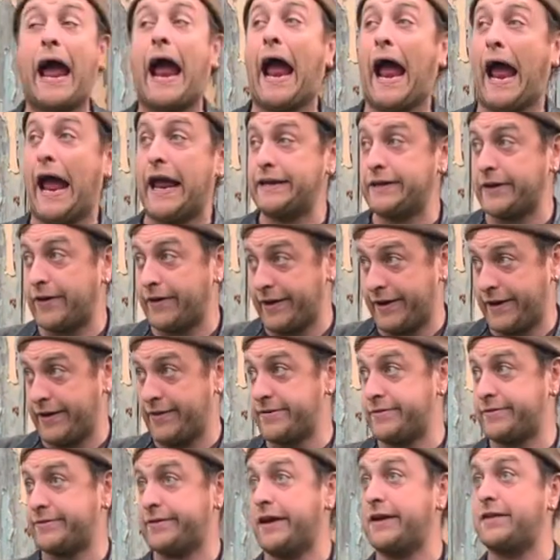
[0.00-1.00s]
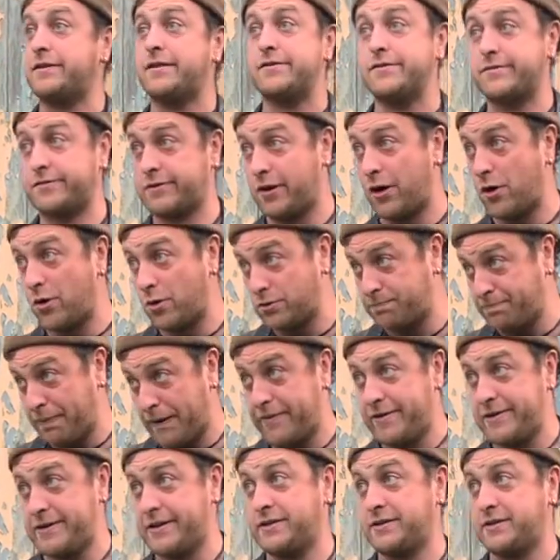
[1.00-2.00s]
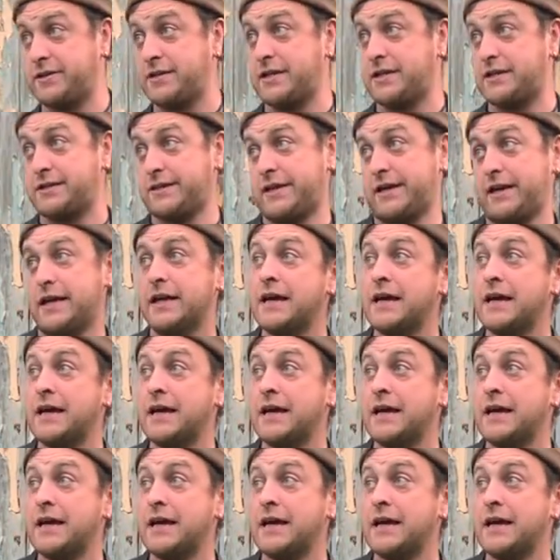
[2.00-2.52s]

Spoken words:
and I hear say there's gold buried underneath it.